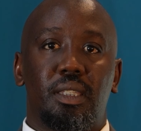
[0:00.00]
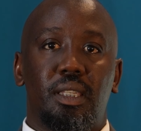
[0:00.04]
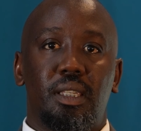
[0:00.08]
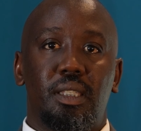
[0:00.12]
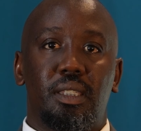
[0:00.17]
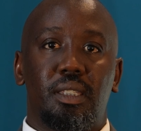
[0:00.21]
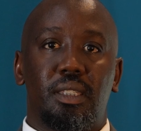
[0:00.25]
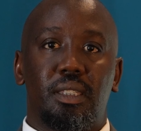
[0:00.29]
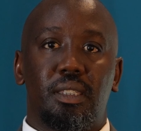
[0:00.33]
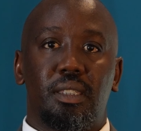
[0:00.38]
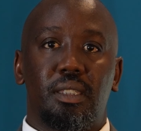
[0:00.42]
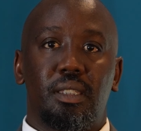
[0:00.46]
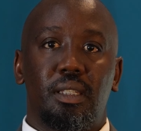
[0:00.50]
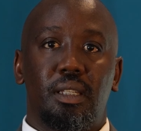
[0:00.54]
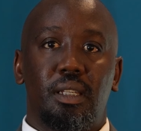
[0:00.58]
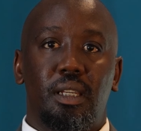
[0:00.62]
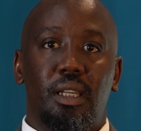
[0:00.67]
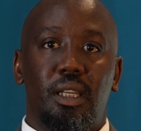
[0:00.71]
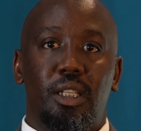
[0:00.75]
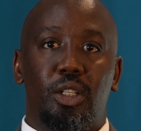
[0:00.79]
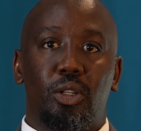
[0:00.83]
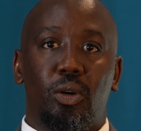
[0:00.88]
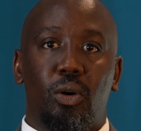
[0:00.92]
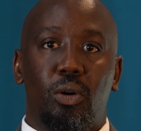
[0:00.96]
it
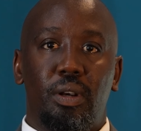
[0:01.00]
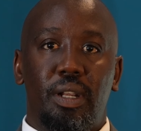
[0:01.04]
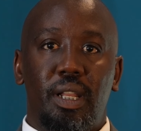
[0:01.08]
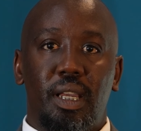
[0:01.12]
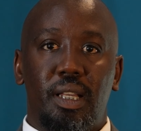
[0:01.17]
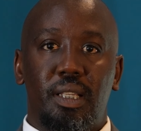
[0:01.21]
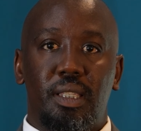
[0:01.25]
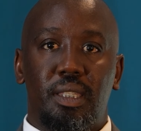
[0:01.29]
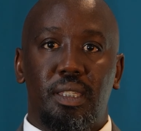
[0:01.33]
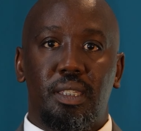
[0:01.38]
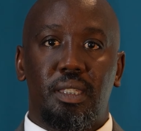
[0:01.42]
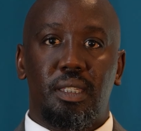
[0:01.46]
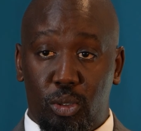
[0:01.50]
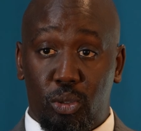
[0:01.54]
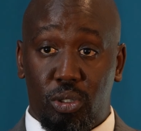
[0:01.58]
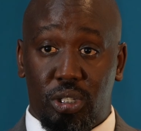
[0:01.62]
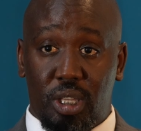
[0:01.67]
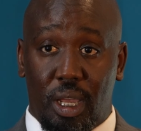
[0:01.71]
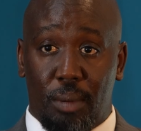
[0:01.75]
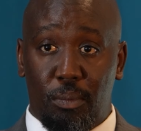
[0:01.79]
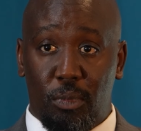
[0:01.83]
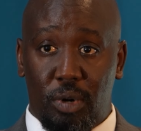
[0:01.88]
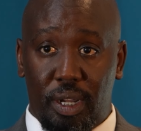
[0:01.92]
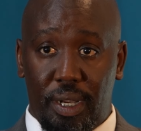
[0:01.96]
connects to
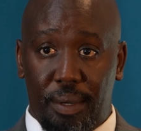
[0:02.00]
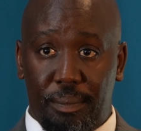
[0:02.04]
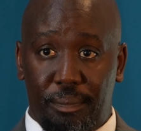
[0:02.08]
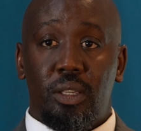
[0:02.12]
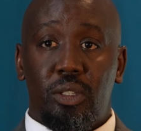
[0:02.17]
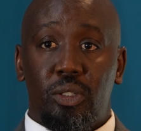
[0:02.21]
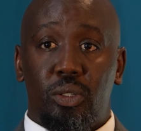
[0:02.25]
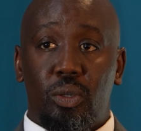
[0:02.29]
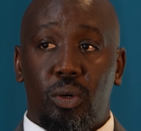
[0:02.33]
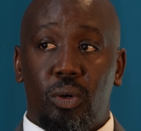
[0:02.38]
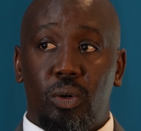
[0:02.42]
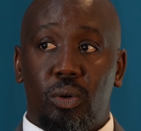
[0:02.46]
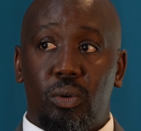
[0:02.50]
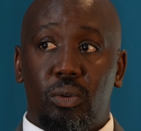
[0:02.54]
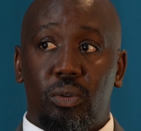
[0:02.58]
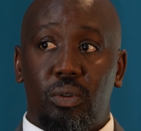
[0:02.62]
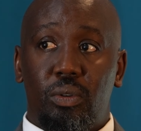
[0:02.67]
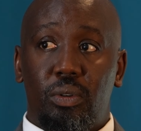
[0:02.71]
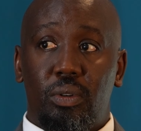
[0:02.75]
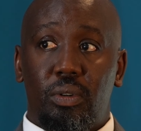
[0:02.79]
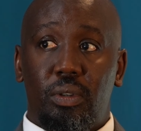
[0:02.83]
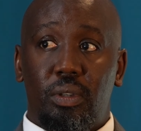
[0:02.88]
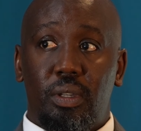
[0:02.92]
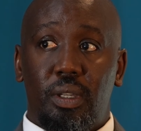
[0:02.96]
someone. So
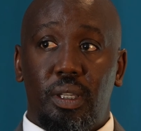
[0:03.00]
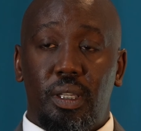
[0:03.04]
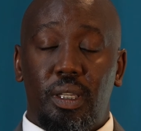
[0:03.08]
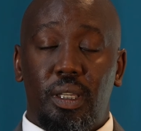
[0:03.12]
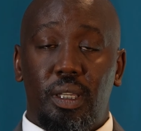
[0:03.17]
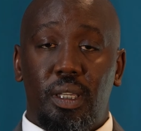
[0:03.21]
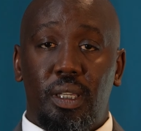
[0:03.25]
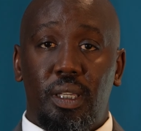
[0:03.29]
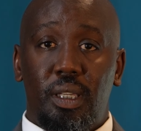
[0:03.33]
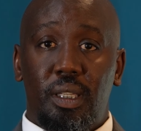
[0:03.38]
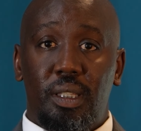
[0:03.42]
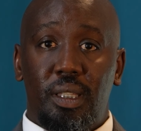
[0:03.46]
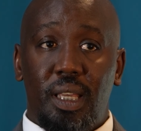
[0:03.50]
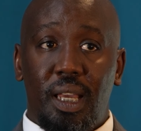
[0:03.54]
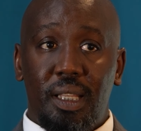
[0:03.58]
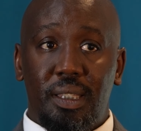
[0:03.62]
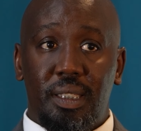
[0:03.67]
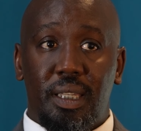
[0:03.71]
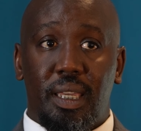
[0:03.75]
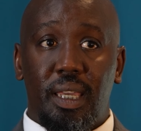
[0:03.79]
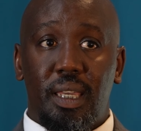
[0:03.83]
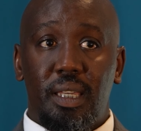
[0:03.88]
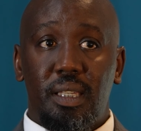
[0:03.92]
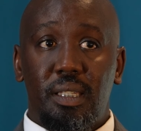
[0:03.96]
in
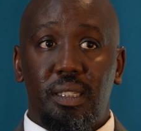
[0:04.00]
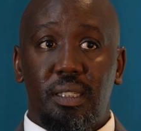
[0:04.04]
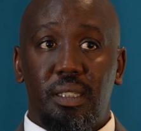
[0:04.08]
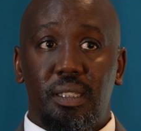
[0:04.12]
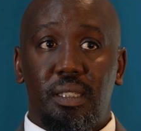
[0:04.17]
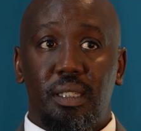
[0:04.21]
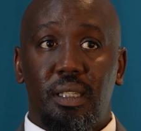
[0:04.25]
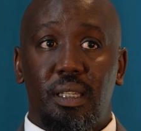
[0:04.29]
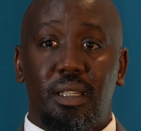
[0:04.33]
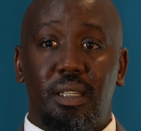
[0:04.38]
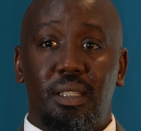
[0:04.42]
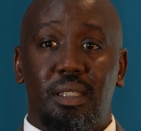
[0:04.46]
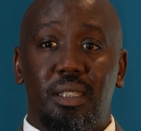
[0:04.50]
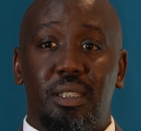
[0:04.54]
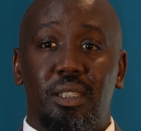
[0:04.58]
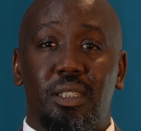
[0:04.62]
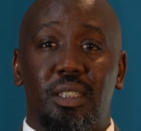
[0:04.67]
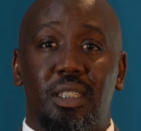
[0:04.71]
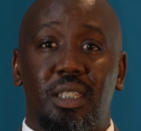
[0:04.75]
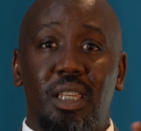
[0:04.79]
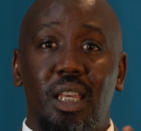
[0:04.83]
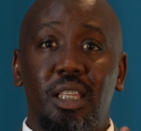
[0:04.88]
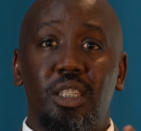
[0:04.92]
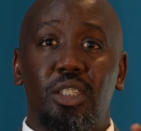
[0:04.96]
that case, it's
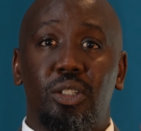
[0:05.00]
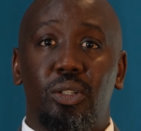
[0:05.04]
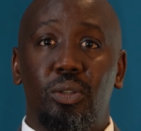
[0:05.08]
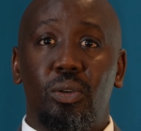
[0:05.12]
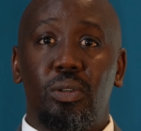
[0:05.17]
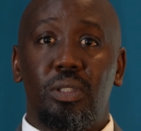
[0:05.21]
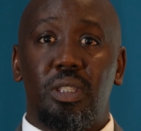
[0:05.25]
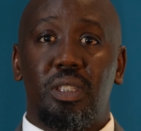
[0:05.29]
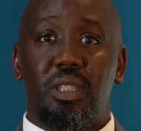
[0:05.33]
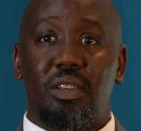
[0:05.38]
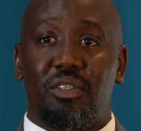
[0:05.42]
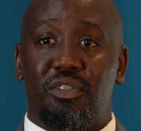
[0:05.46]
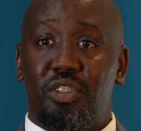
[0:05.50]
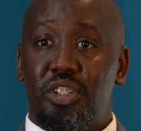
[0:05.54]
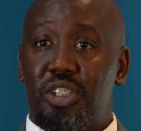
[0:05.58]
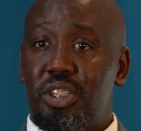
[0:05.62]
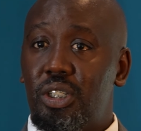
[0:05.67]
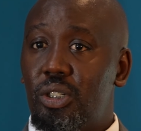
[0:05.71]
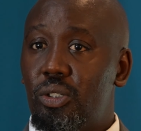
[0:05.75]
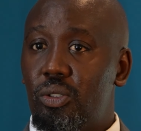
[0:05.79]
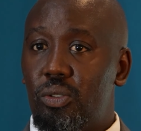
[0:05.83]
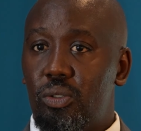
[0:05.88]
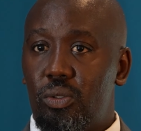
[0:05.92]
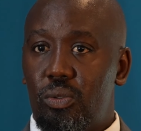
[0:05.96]
just not
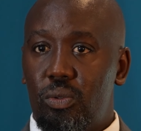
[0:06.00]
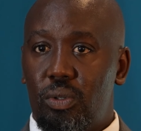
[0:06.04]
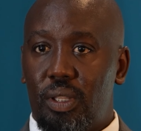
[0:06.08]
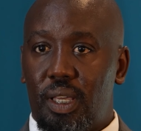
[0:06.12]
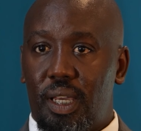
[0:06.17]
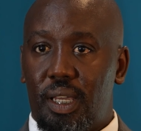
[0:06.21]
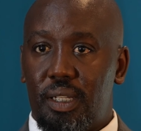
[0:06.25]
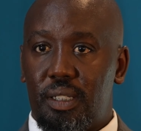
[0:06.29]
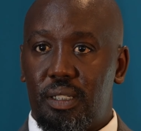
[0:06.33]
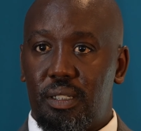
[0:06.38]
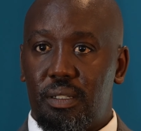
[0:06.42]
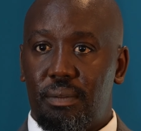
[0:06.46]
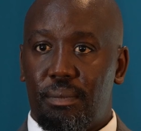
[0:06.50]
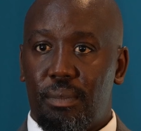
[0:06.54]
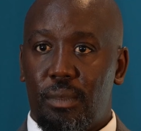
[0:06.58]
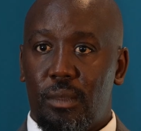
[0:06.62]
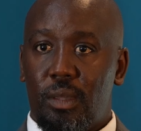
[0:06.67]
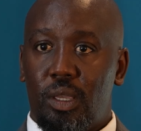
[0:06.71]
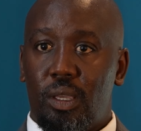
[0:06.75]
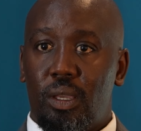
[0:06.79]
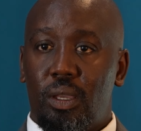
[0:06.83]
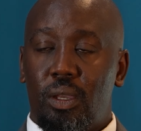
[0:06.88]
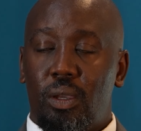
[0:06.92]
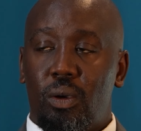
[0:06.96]
sufficient to do that.
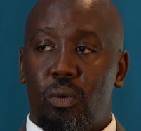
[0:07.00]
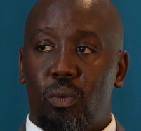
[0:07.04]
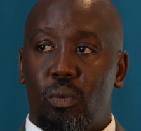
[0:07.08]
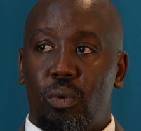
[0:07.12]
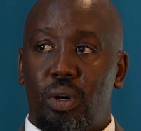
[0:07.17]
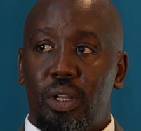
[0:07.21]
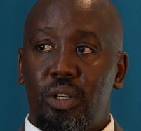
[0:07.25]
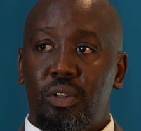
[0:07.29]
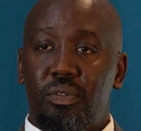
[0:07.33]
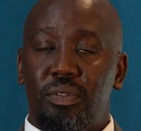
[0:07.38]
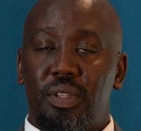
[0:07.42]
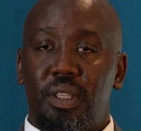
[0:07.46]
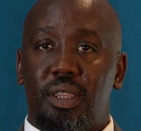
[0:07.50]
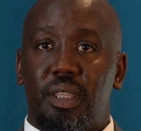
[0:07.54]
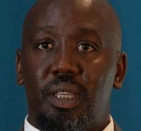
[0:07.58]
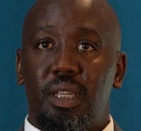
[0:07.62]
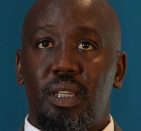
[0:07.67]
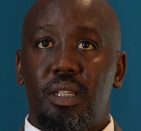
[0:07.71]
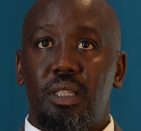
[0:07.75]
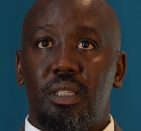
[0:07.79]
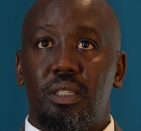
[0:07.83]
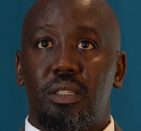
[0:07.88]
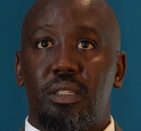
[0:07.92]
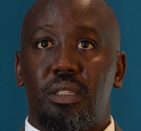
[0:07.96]
One of the
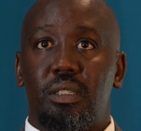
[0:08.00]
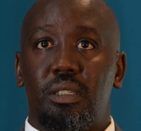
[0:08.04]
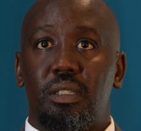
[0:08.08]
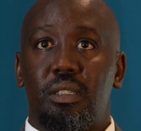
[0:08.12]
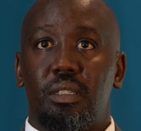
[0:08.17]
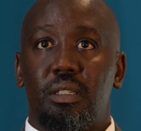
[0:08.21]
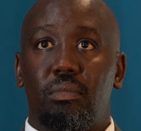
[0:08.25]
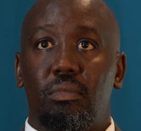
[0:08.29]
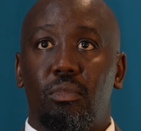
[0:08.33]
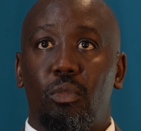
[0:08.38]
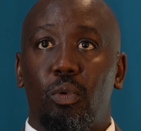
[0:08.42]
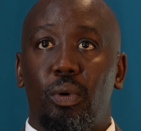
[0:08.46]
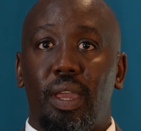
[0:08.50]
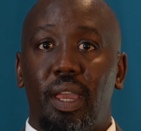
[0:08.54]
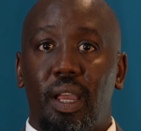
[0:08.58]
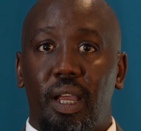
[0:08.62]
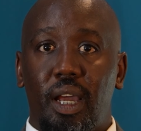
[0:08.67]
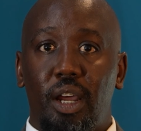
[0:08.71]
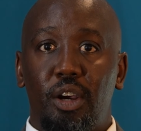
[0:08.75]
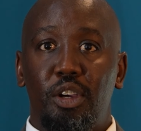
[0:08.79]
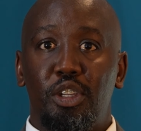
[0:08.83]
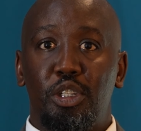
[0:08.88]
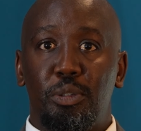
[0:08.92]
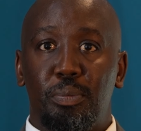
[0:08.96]
things we
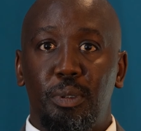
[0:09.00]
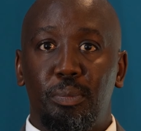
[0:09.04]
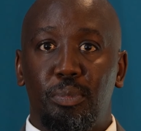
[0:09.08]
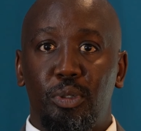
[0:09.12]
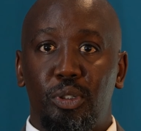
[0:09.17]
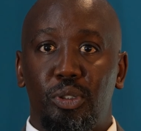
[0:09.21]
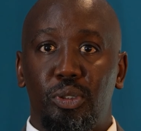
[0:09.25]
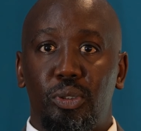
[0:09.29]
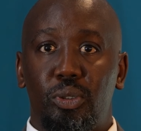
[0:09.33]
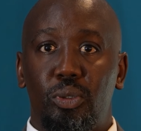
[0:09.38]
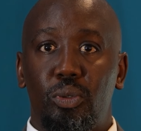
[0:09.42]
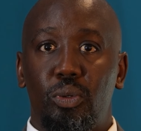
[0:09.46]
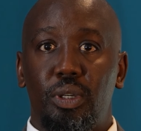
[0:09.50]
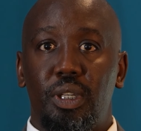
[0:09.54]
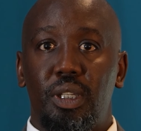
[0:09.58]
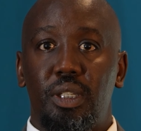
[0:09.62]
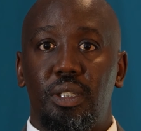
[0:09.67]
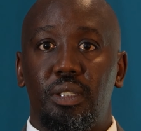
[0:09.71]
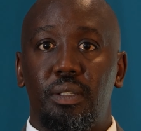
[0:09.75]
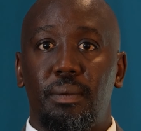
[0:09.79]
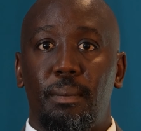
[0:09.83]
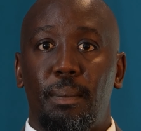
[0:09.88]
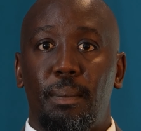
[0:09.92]
encourage people to do is,